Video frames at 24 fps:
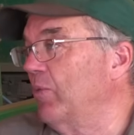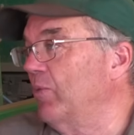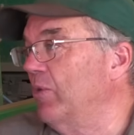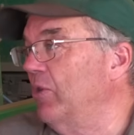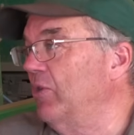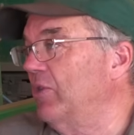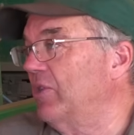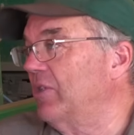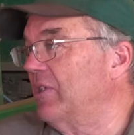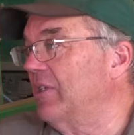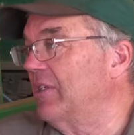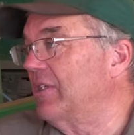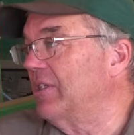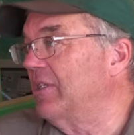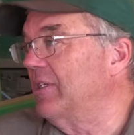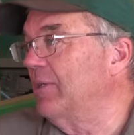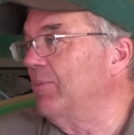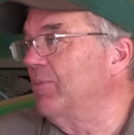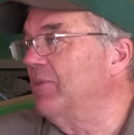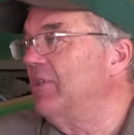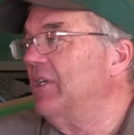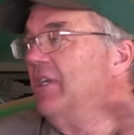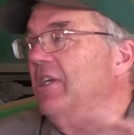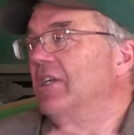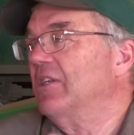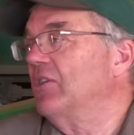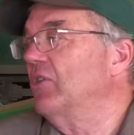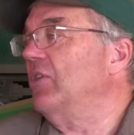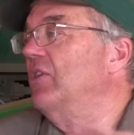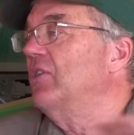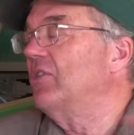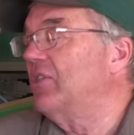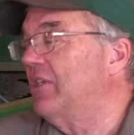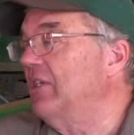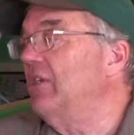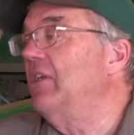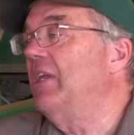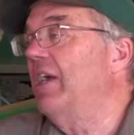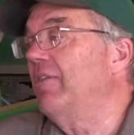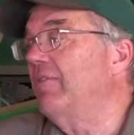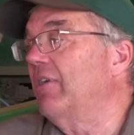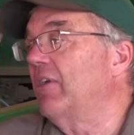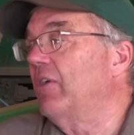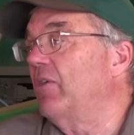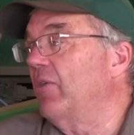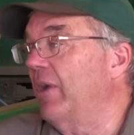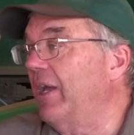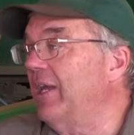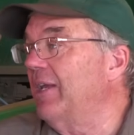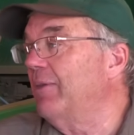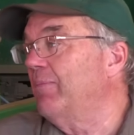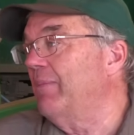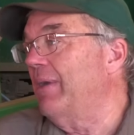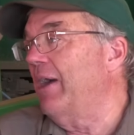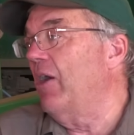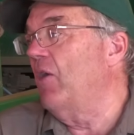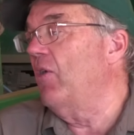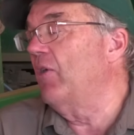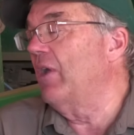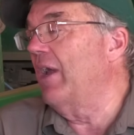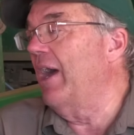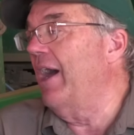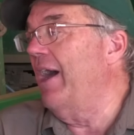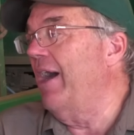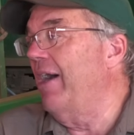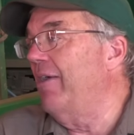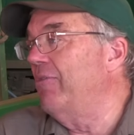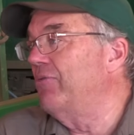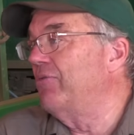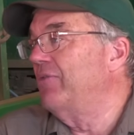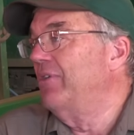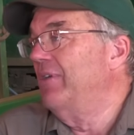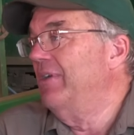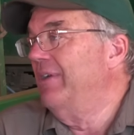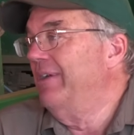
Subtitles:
root systems, so you still have a great amount of